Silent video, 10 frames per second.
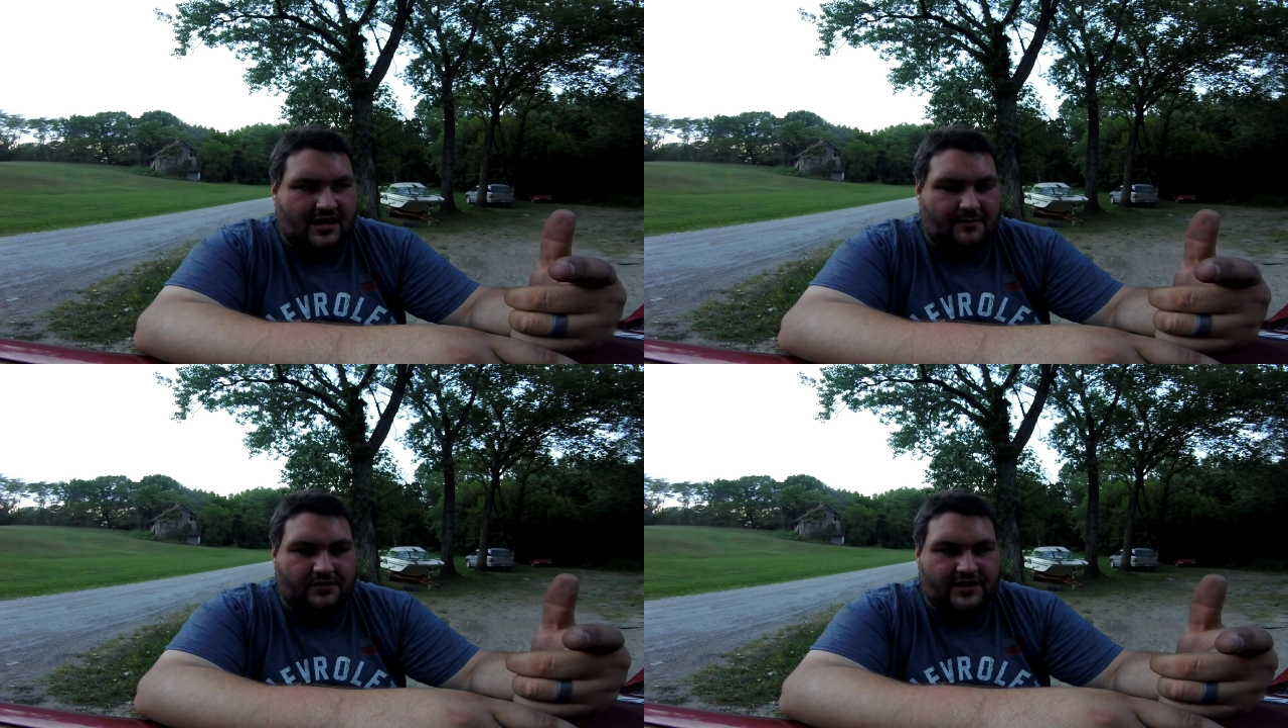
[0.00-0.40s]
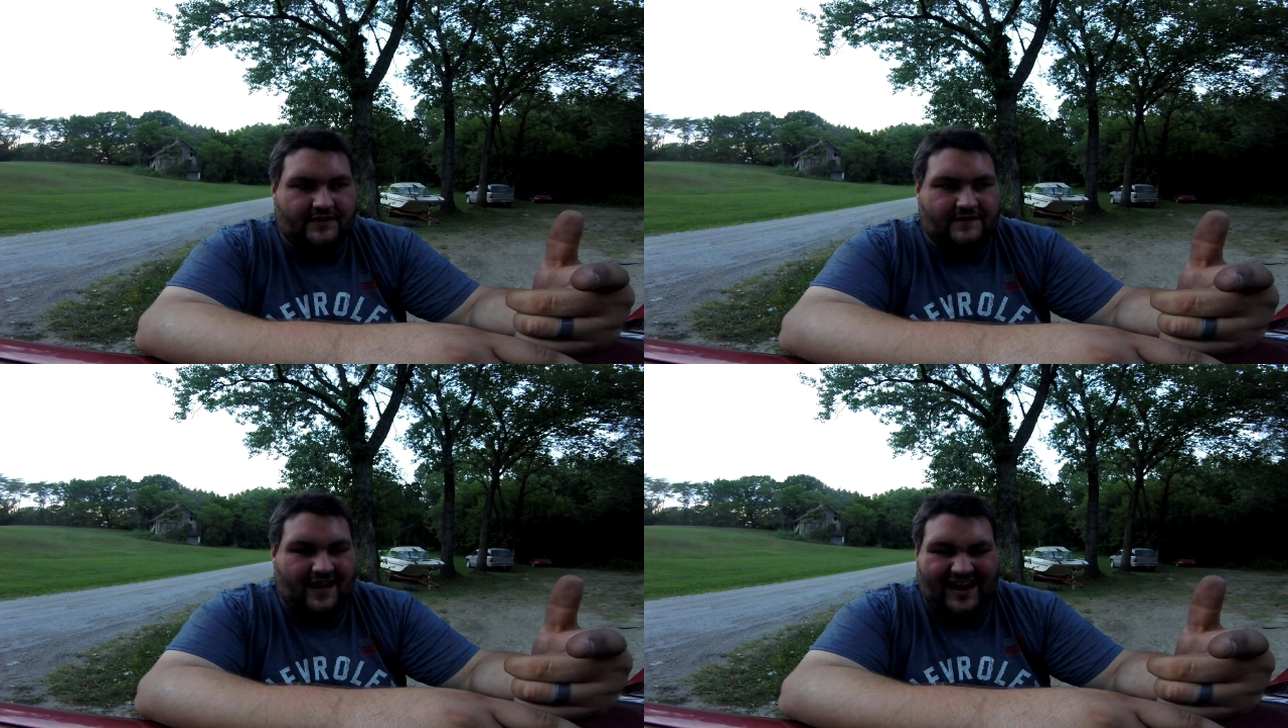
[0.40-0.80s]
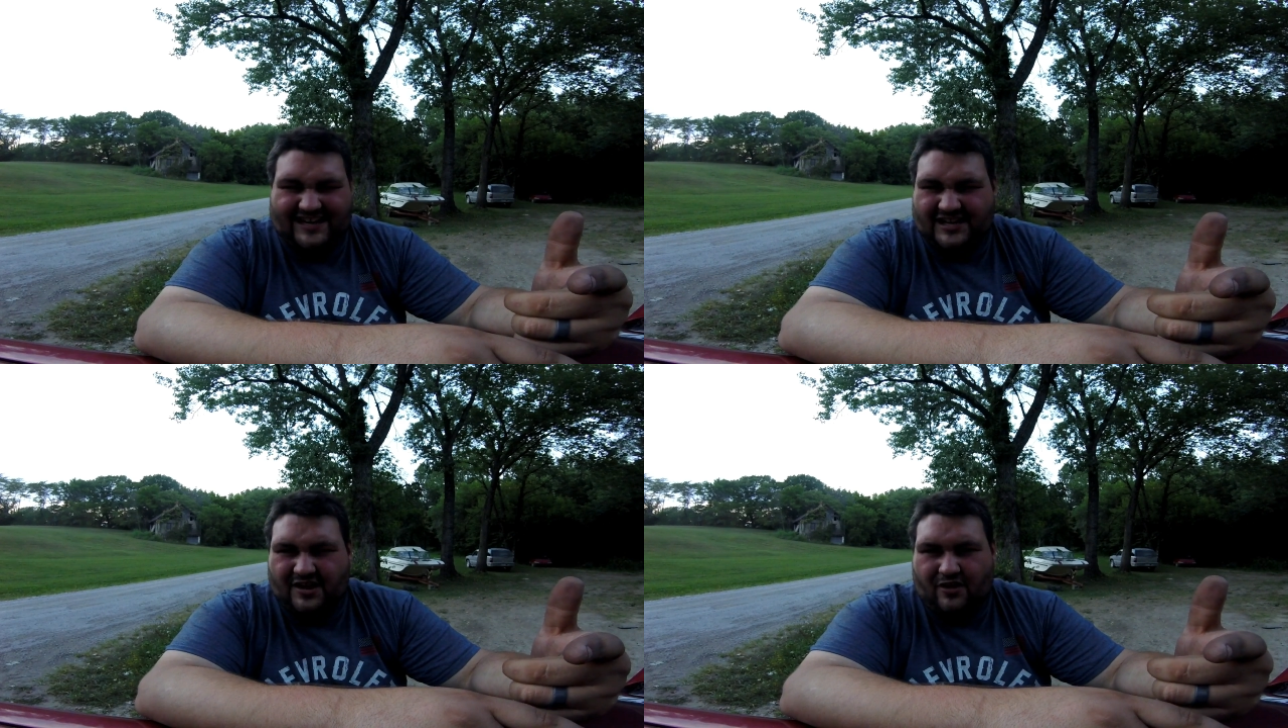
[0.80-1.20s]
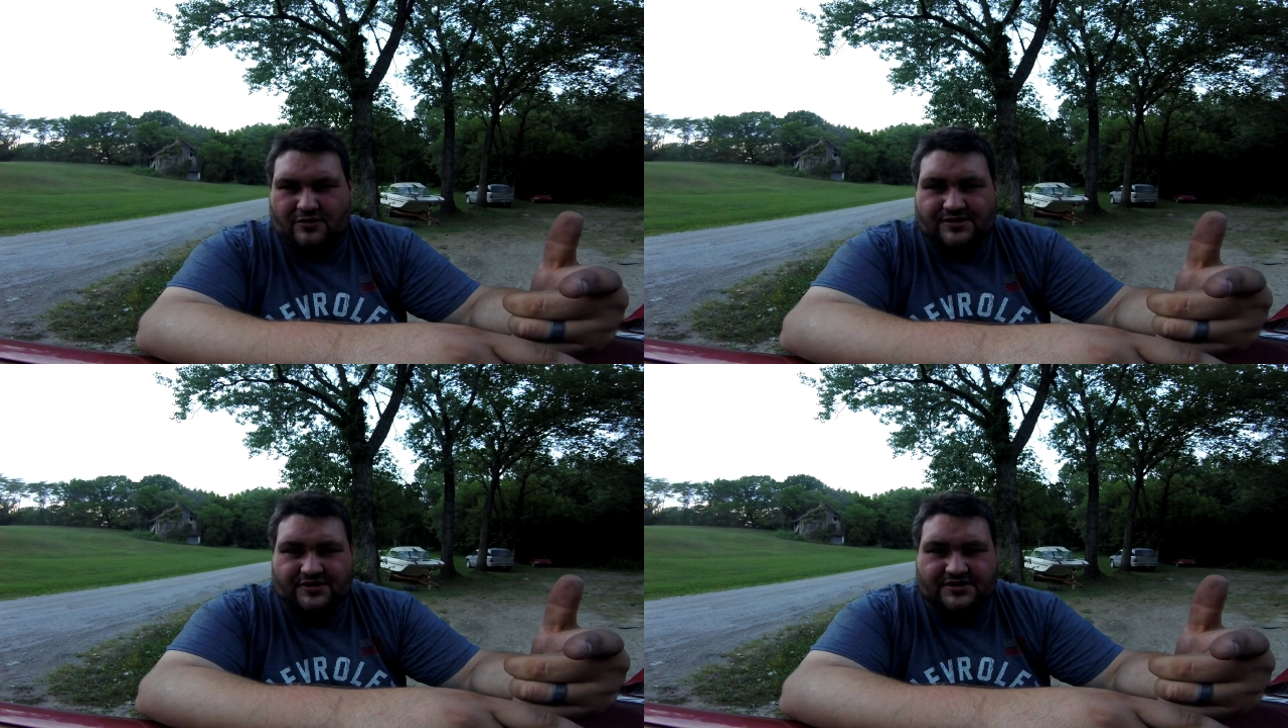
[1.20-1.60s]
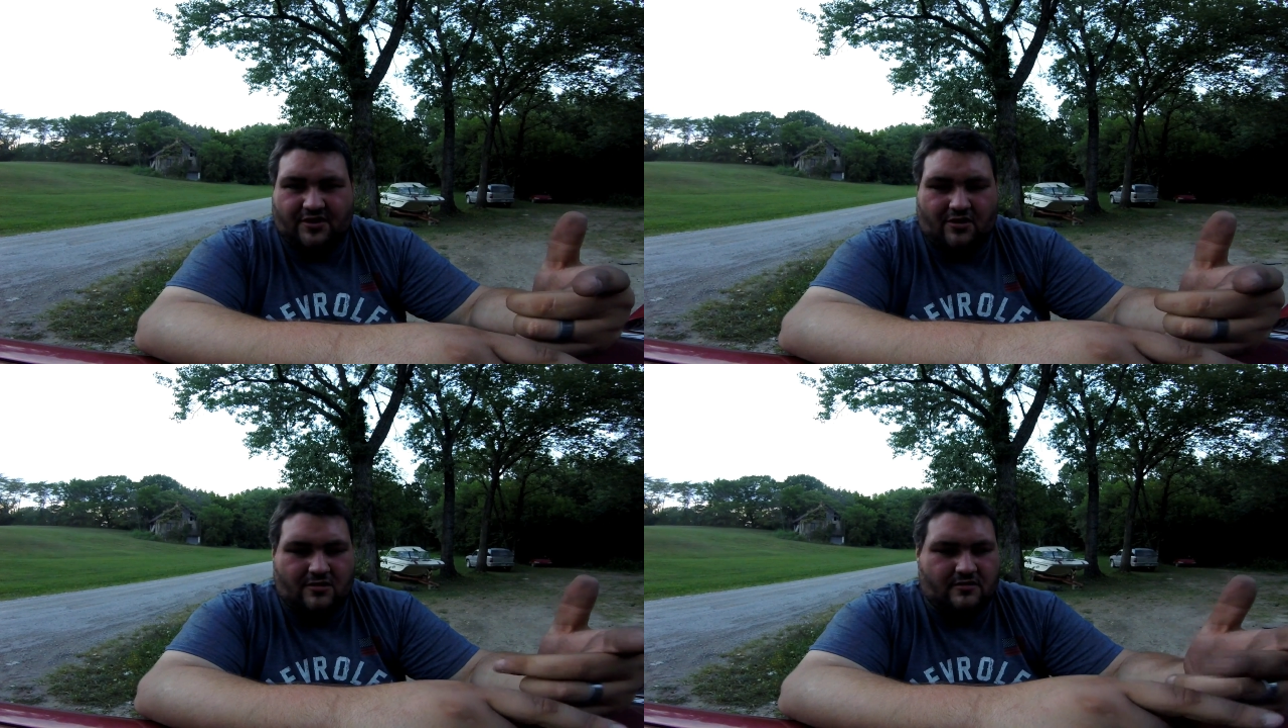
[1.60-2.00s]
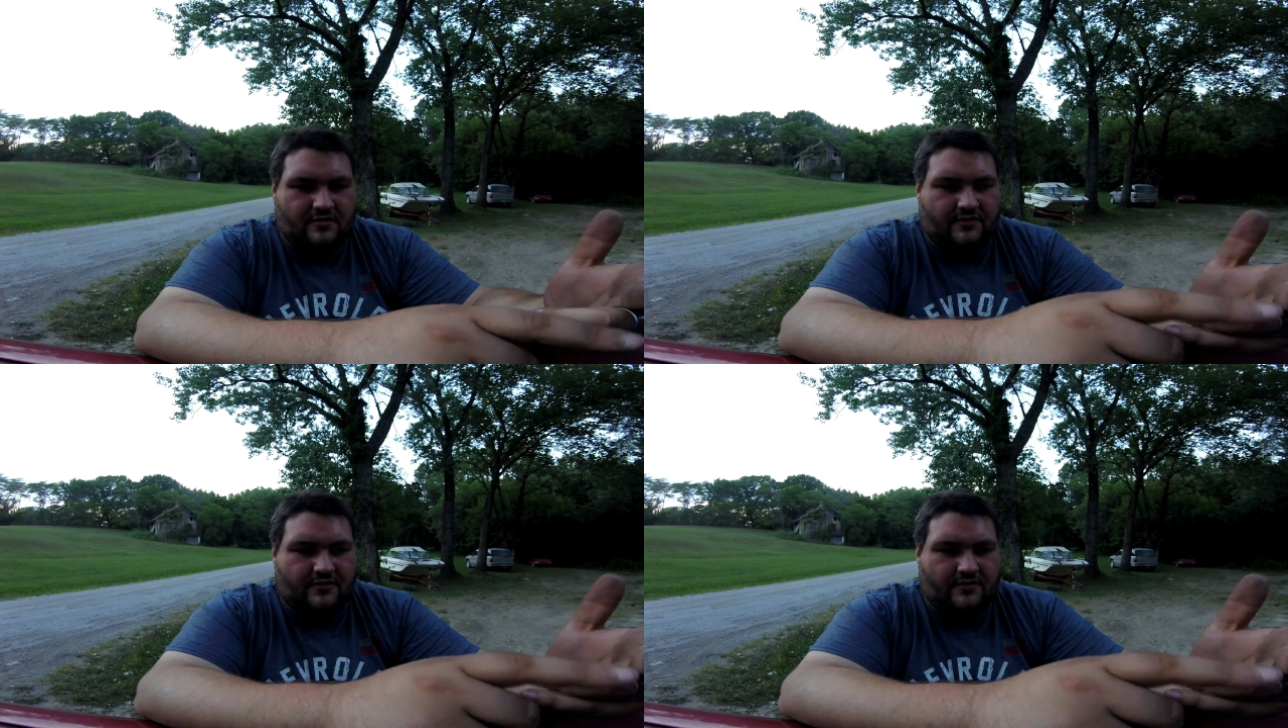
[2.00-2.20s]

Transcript: I believe, $80 in this car.